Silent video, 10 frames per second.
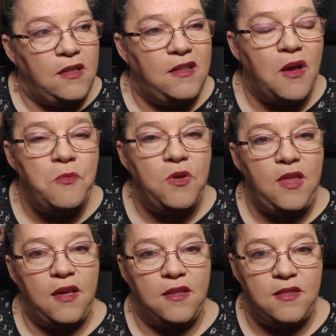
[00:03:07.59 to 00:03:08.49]
not
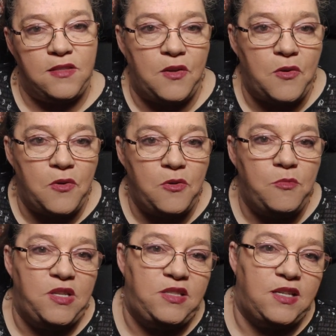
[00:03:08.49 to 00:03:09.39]
really a concern,
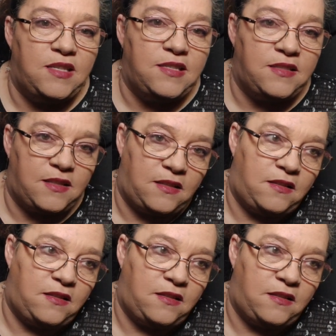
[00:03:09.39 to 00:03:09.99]
but just